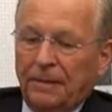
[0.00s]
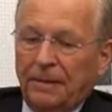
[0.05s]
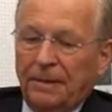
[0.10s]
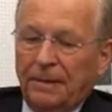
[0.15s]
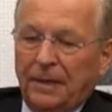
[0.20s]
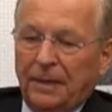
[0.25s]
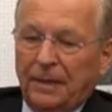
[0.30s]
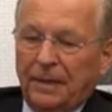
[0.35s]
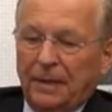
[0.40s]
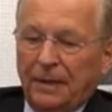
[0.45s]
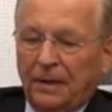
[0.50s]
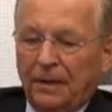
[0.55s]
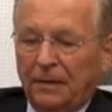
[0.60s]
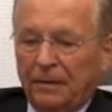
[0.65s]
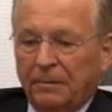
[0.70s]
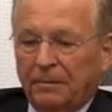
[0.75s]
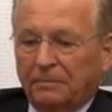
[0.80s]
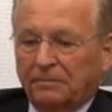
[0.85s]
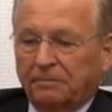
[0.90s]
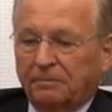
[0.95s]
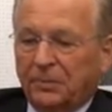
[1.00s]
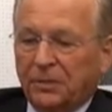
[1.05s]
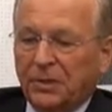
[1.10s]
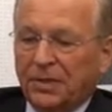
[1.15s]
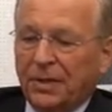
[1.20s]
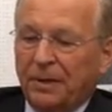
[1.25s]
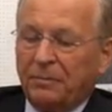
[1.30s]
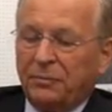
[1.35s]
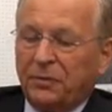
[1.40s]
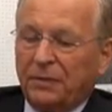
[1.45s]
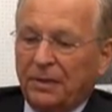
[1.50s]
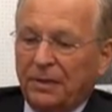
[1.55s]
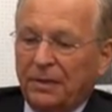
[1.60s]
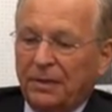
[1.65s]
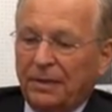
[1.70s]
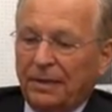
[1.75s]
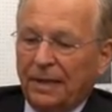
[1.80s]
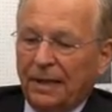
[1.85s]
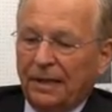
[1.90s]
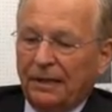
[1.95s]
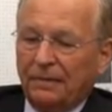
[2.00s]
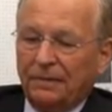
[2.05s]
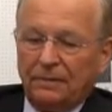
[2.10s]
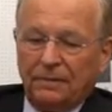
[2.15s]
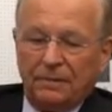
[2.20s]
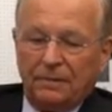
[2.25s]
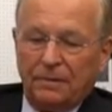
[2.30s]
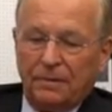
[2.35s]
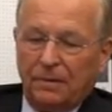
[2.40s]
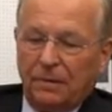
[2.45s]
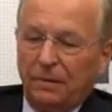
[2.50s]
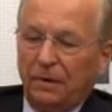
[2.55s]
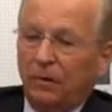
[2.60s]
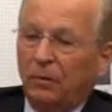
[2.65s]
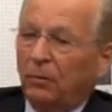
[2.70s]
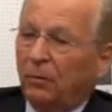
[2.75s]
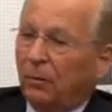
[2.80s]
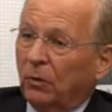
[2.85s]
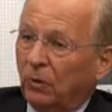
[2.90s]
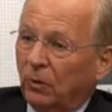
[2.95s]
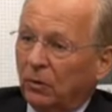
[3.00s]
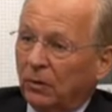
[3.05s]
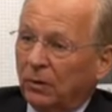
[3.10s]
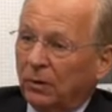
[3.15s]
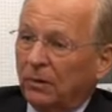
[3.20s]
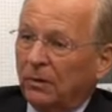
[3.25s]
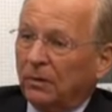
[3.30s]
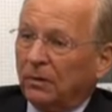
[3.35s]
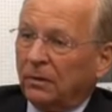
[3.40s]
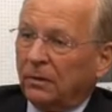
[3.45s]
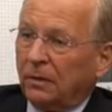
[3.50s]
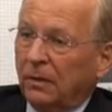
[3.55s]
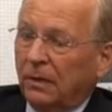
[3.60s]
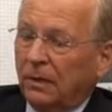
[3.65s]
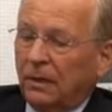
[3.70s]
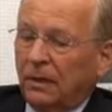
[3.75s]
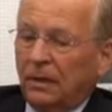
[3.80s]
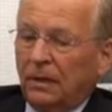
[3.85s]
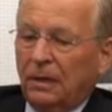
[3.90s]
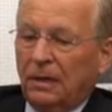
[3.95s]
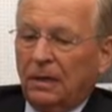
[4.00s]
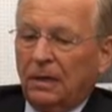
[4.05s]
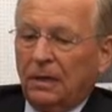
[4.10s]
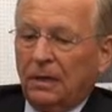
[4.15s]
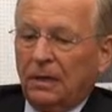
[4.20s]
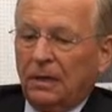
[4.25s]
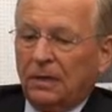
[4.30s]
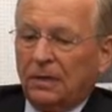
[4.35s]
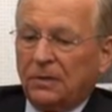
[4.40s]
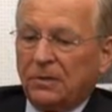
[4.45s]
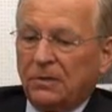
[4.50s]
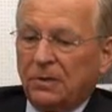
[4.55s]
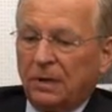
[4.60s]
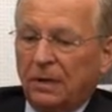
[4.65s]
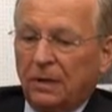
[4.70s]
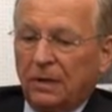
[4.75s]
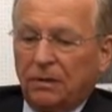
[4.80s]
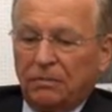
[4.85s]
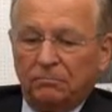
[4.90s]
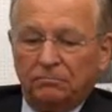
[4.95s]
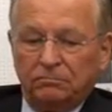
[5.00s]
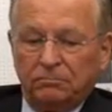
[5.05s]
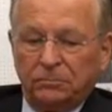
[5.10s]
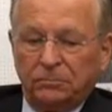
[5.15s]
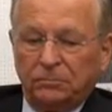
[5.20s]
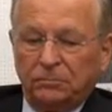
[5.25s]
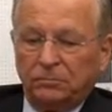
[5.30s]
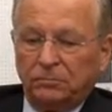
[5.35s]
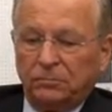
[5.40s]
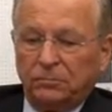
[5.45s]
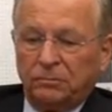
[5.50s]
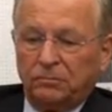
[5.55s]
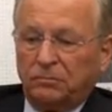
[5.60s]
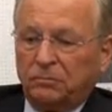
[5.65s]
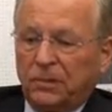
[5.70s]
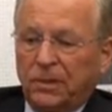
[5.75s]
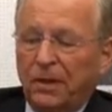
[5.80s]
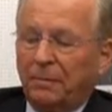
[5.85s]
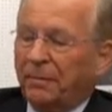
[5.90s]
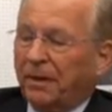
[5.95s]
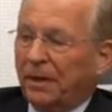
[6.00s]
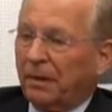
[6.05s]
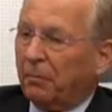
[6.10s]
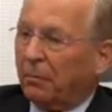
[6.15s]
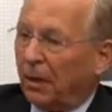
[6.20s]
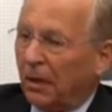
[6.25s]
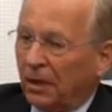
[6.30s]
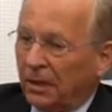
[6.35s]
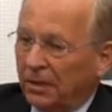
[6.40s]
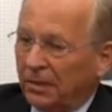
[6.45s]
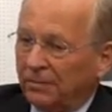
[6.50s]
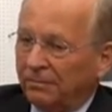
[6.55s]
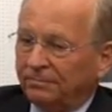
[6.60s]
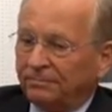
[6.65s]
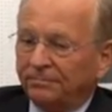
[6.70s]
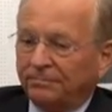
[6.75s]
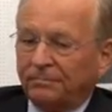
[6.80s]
the perception that the global order is coming apart?